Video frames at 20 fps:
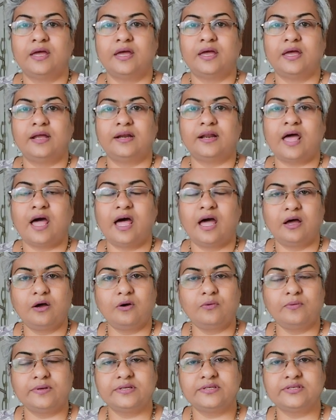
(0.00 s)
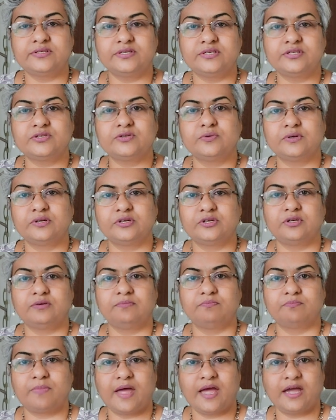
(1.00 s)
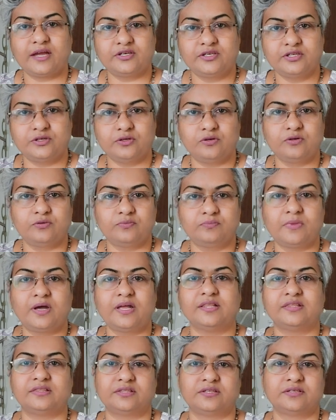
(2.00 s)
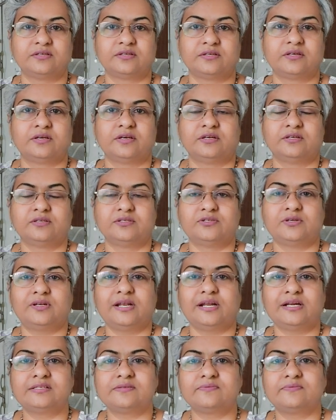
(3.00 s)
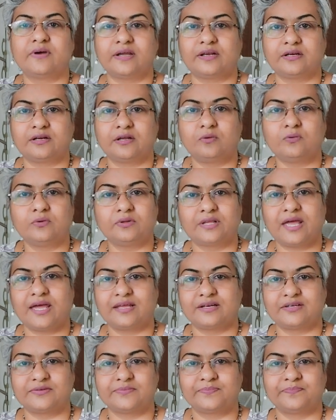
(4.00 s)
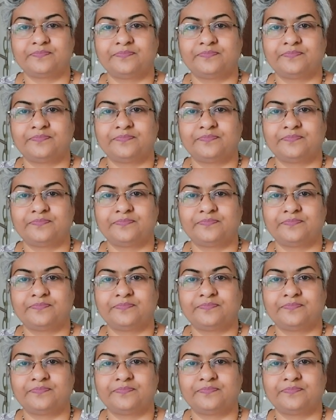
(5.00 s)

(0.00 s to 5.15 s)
And how is this going to impact your month? So let's find out that.